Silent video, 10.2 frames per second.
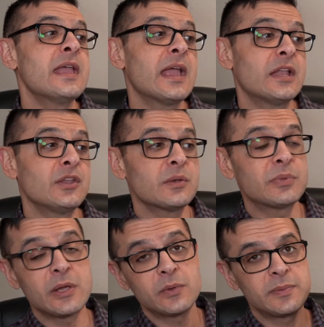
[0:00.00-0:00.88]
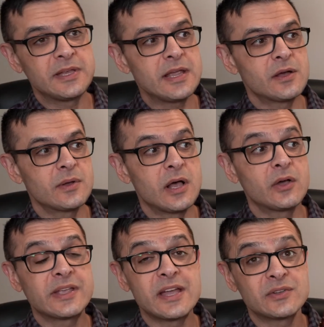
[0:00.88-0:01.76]
And you can play with me now.
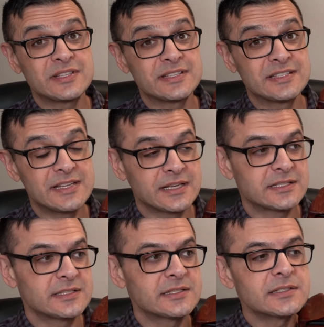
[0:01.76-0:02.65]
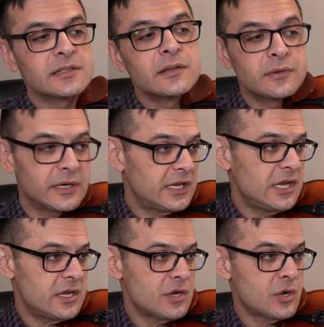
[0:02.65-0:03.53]
I'll count to 6.
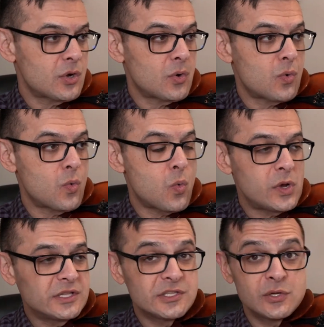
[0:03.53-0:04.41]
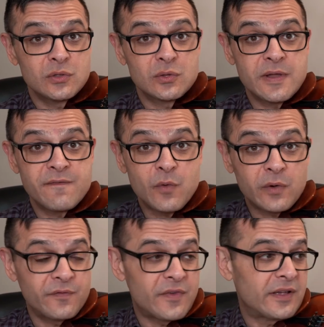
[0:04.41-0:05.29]
Ready? 1, 2, 3, 4,
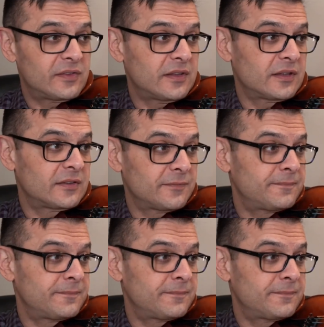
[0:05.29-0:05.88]
5, 6.